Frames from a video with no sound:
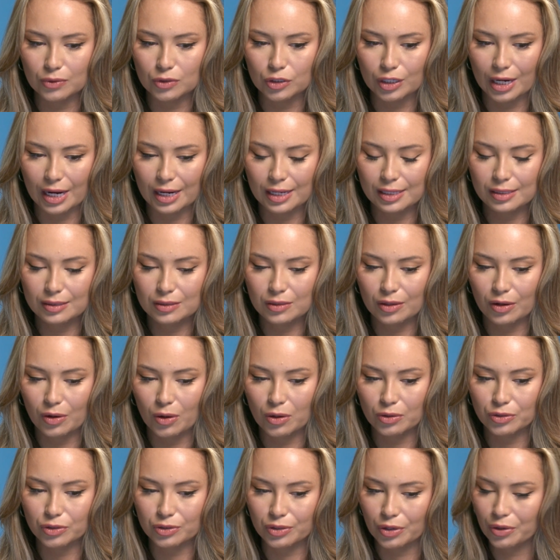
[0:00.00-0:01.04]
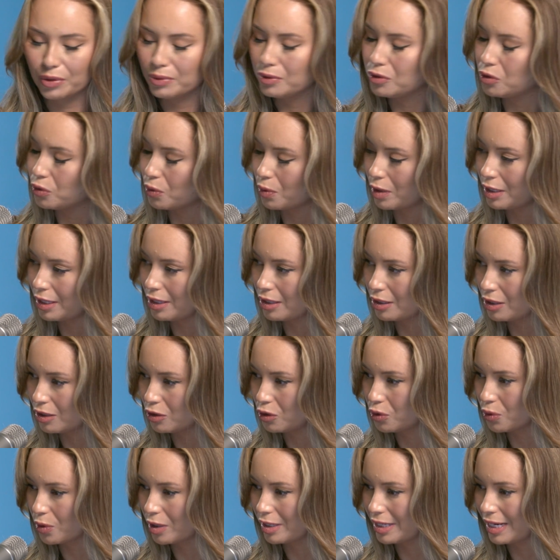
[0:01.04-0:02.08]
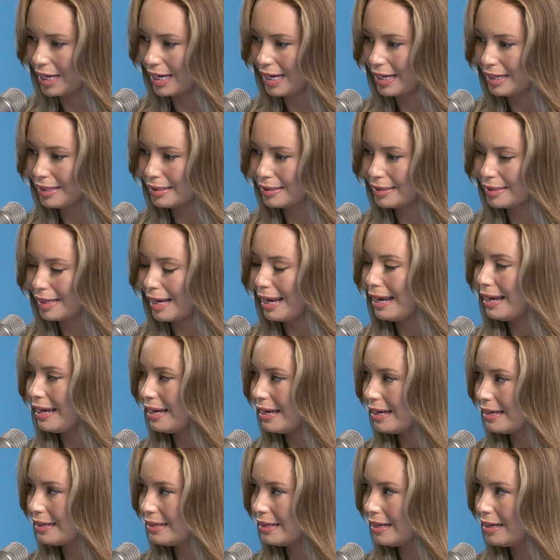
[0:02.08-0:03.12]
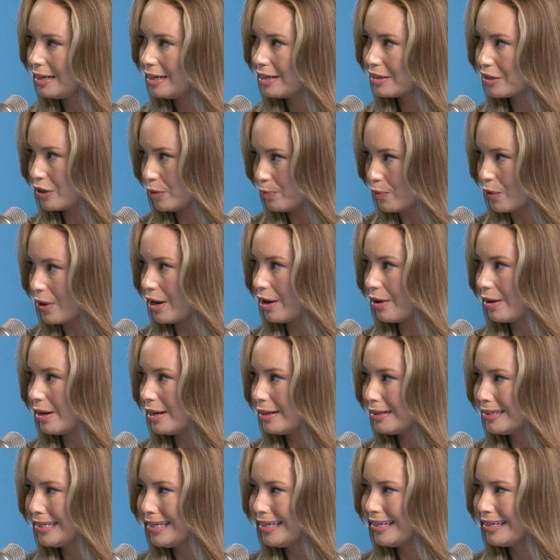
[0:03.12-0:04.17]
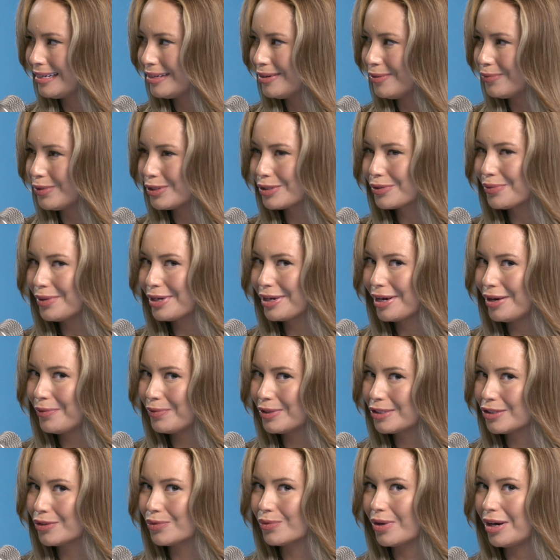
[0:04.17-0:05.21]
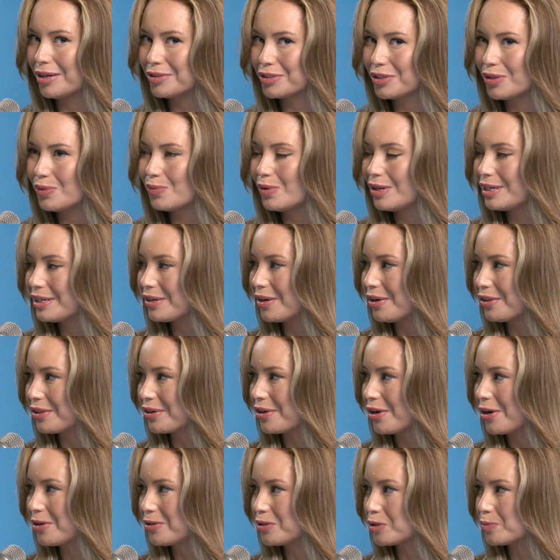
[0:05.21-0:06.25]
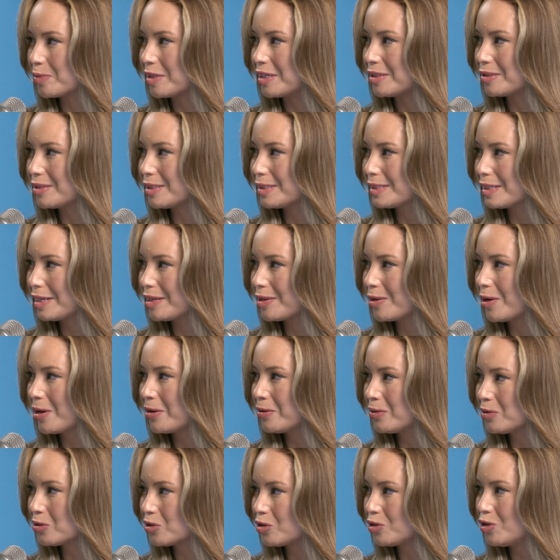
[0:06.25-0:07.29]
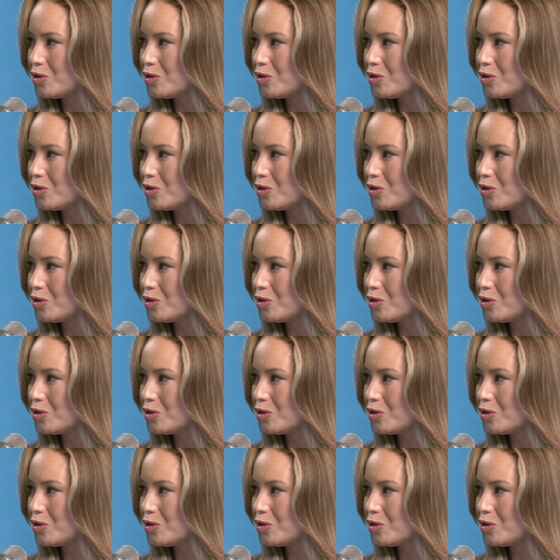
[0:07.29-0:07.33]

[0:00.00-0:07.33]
Jays, also joining Jordan Hicks and Cabrera. What's going on with Toronto wanting all the Cardinals players? It's like Cardinals